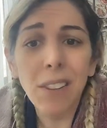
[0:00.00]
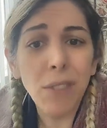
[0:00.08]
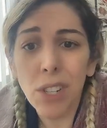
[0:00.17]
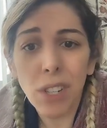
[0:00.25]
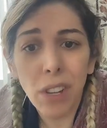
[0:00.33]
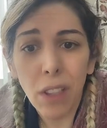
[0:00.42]

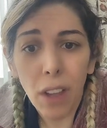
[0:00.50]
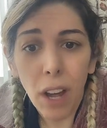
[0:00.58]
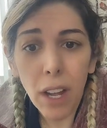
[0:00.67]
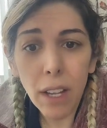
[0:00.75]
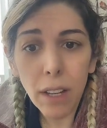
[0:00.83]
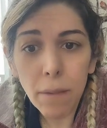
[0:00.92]
it was just a
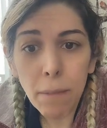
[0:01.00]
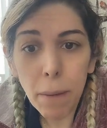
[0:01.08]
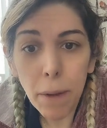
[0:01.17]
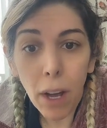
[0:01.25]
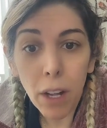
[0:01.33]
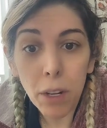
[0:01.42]
thought
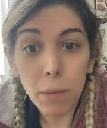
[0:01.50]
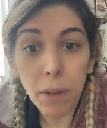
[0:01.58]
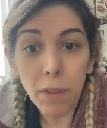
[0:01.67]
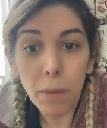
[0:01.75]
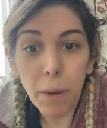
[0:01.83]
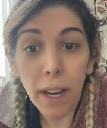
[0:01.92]
maybe
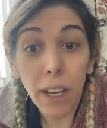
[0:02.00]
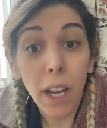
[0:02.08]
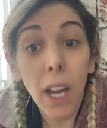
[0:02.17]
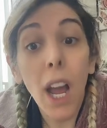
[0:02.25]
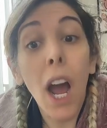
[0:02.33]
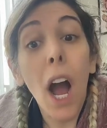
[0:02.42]
audiobook for
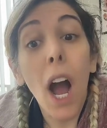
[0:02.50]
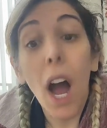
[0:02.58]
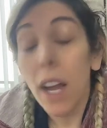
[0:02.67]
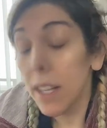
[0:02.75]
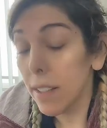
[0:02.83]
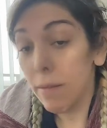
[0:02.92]
becca
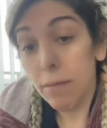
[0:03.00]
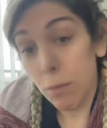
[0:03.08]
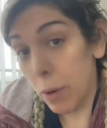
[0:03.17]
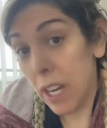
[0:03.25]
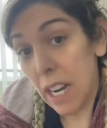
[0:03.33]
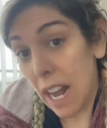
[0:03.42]
it,
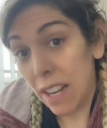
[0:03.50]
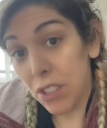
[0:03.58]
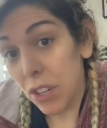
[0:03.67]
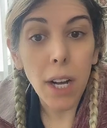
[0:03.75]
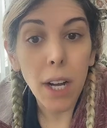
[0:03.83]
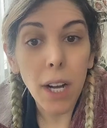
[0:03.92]
we
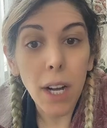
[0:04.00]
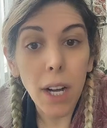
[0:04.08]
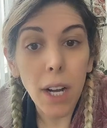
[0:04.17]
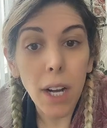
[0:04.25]
can ask